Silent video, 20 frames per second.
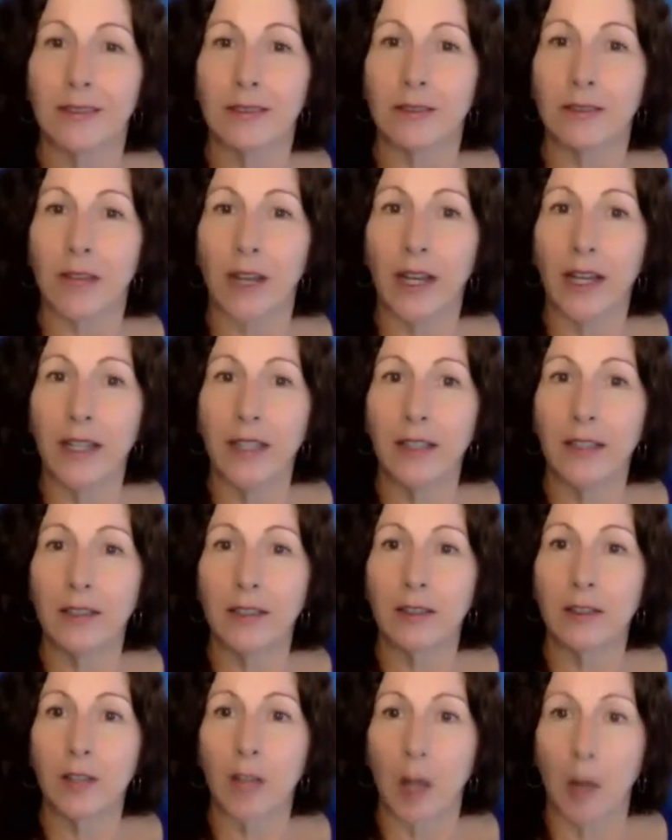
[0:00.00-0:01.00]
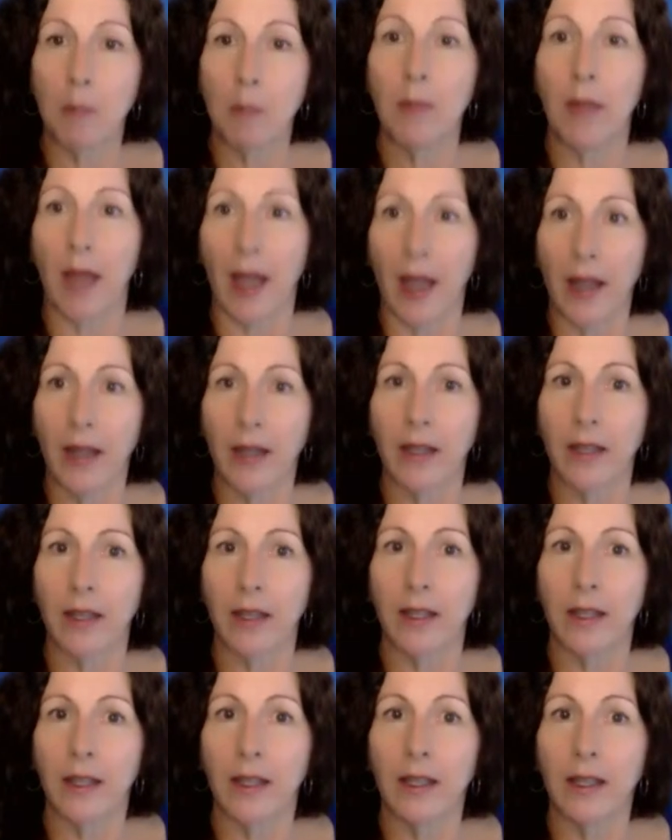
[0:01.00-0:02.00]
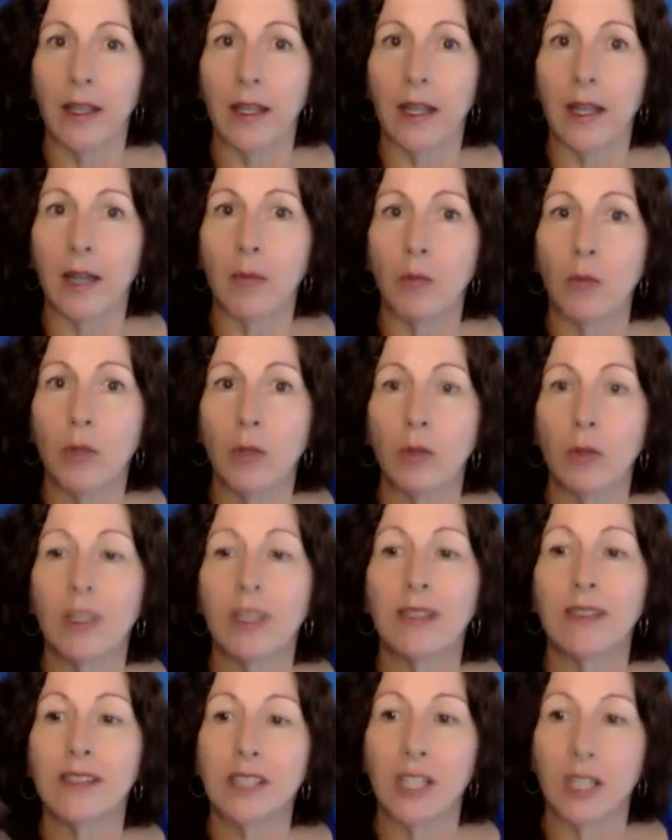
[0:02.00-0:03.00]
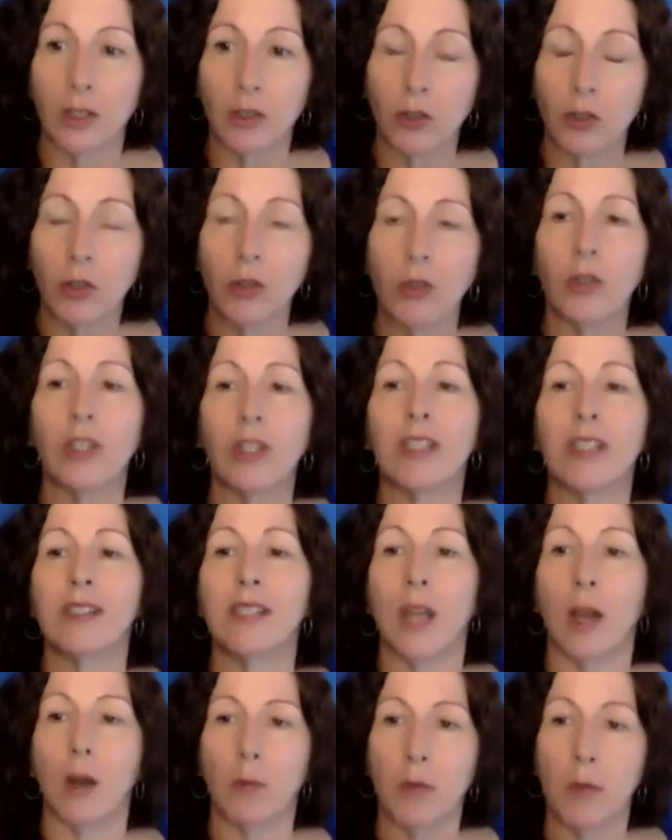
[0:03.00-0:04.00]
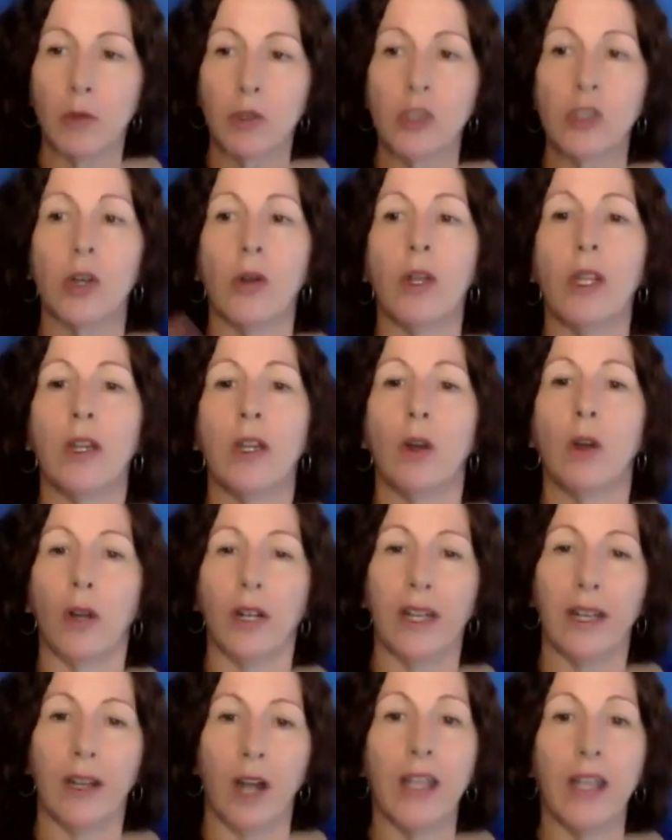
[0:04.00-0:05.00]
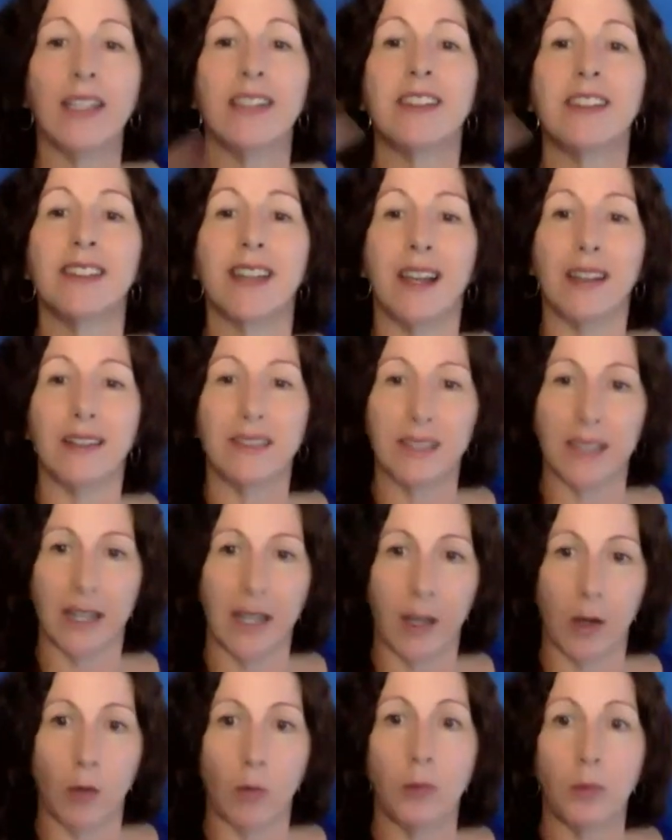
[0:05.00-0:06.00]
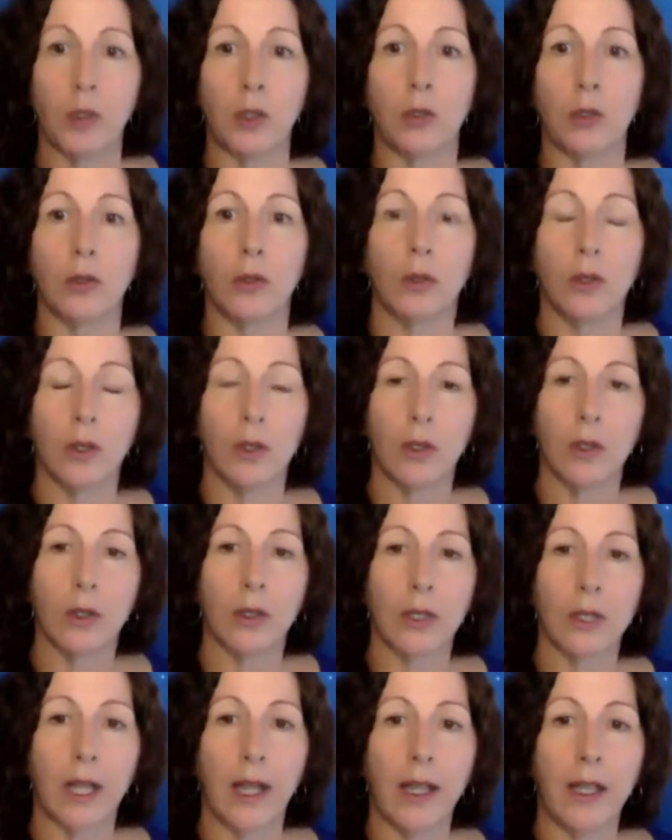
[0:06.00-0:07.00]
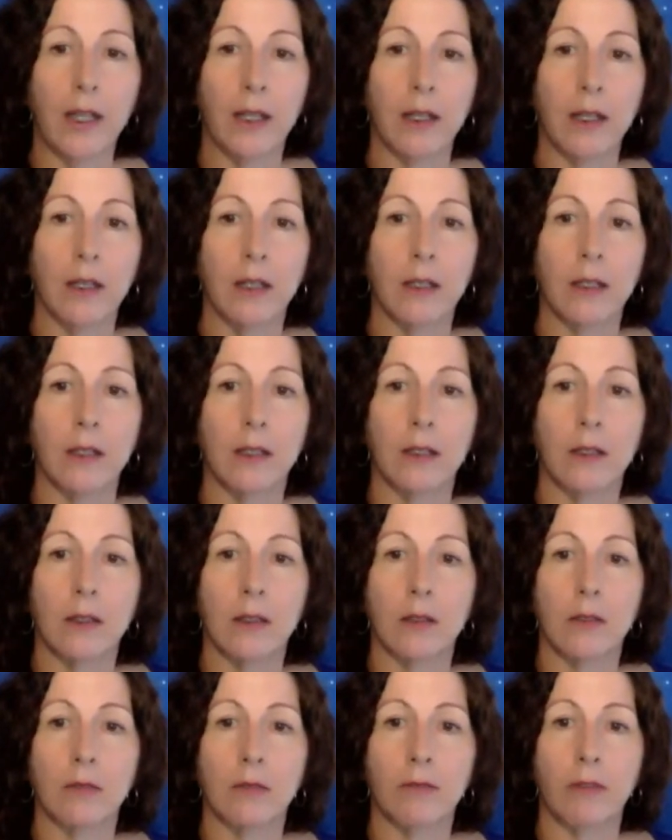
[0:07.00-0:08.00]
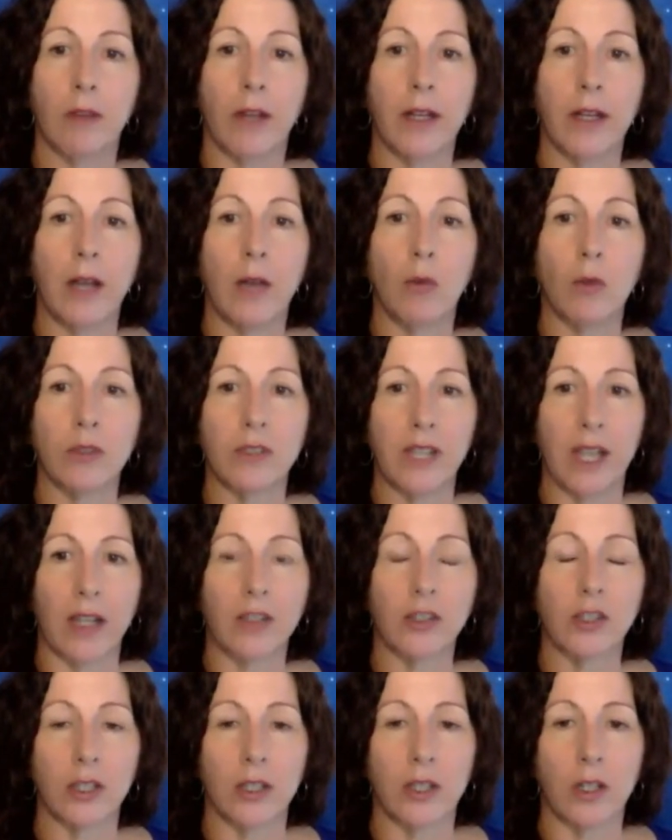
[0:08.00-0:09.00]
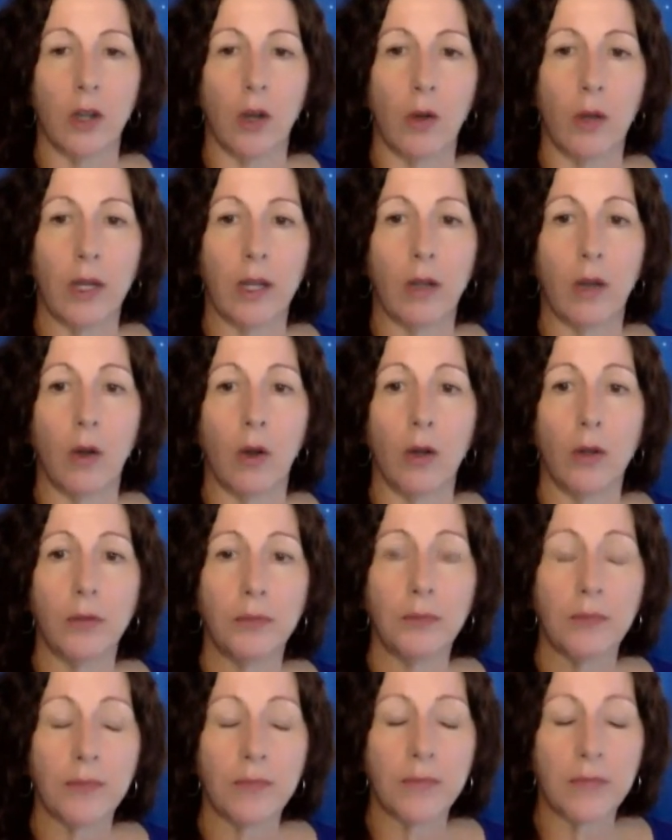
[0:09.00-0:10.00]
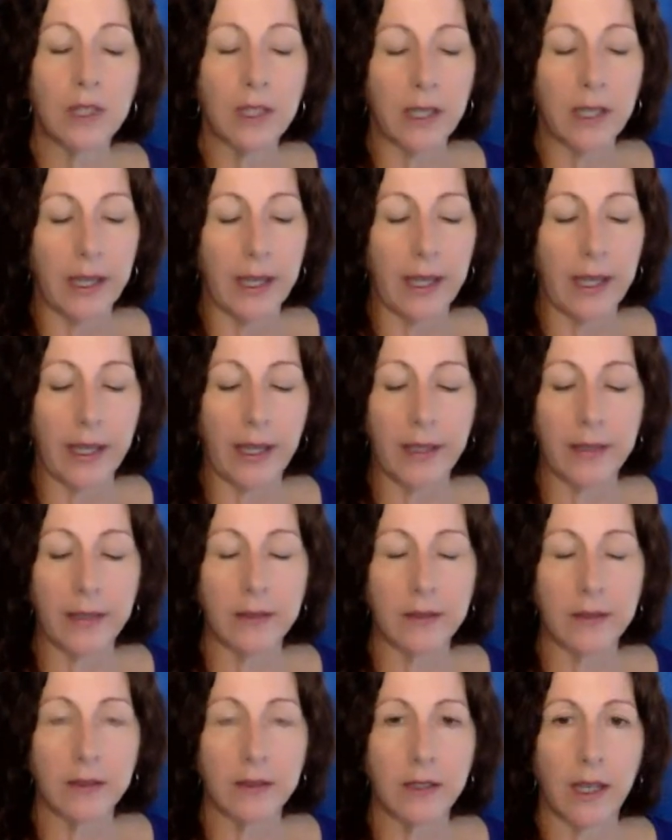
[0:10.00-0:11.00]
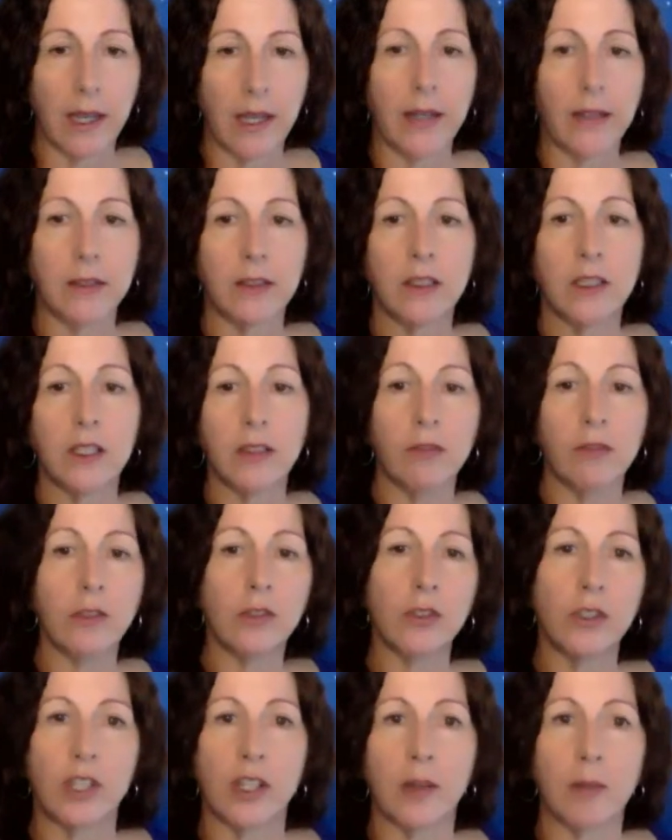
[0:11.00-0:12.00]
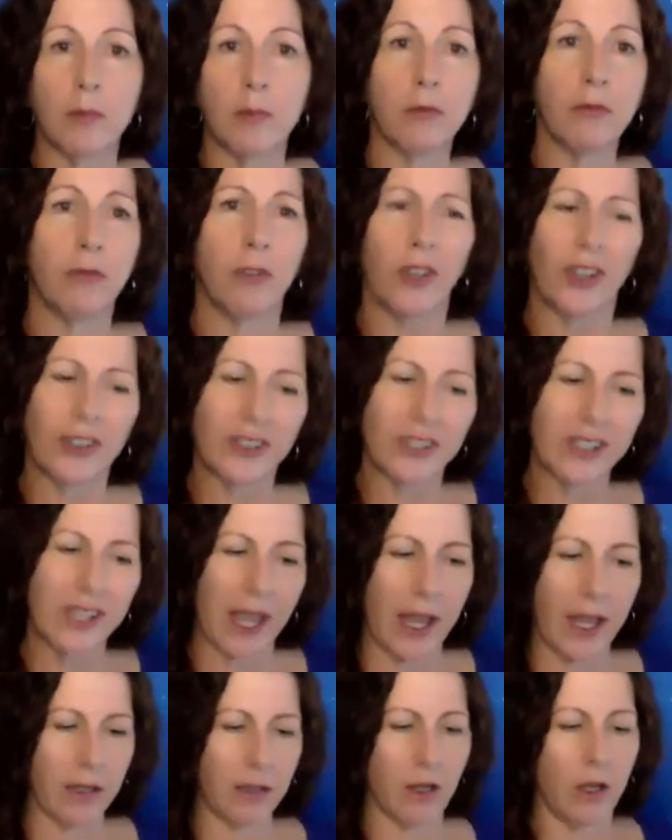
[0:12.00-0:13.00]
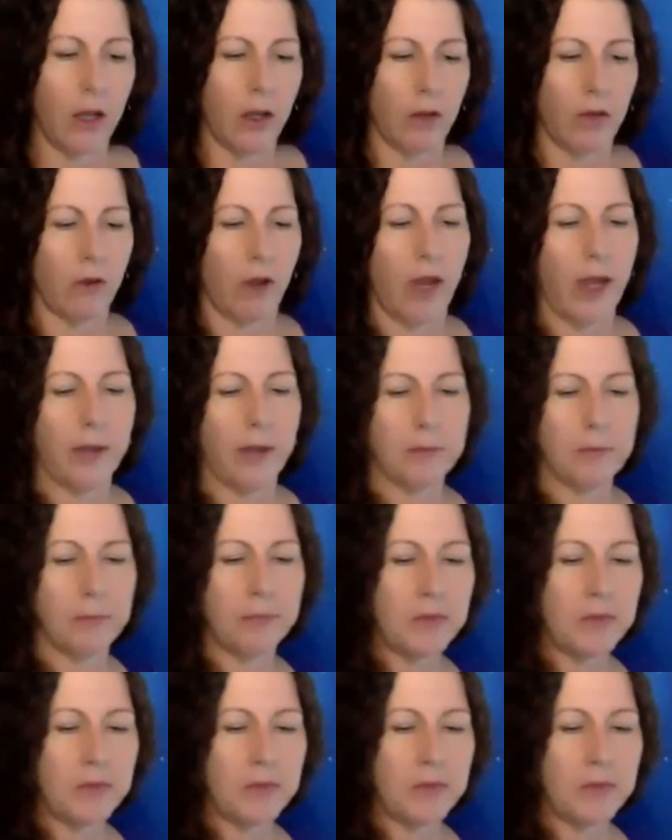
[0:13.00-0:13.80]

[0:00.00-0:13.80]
right? Come back and we'll continue. You can tell me what's going on and I can start to help you, okay? Find out what's actually going on and give you some first aid, right?